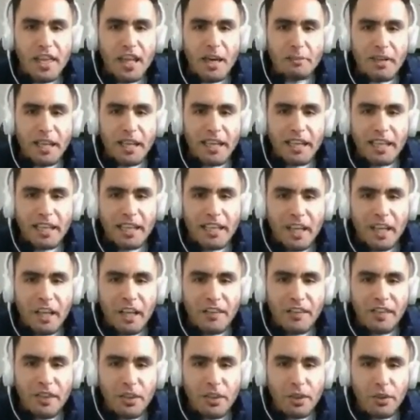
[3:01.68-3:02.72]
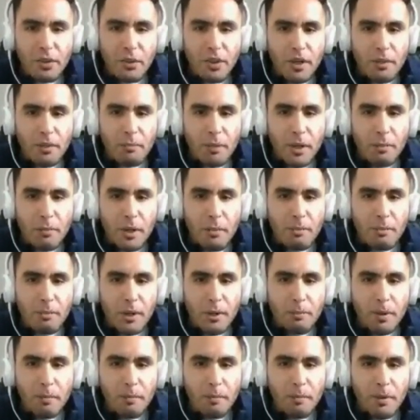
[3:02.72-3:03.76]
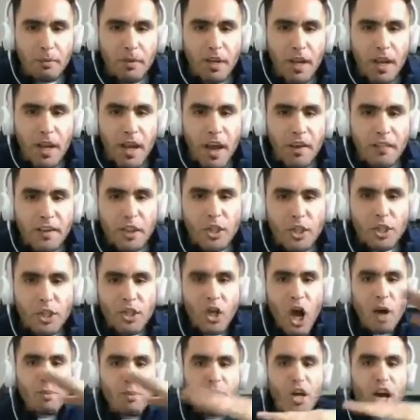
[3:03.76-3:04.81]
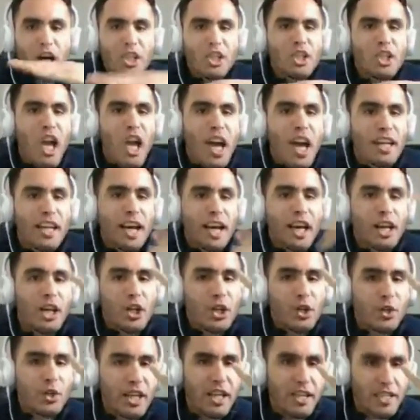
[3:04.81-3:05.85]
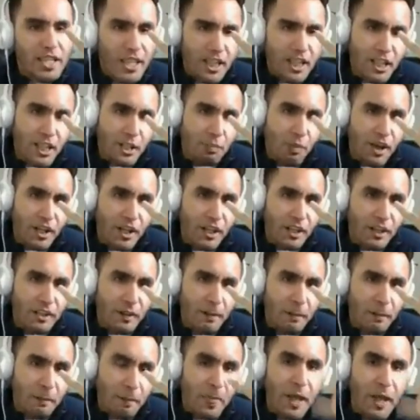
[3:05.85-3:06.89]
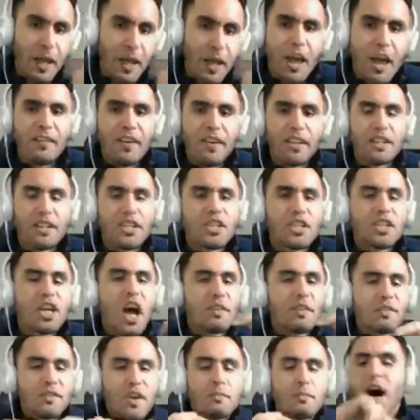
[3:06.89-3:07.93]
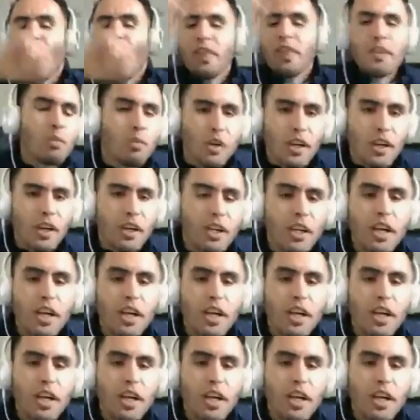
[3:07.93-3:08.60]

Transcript: and then I'm going to click here for you. Pew, pew, pew, pew, pew. If it stops on China, you get 6 points. If it starts from other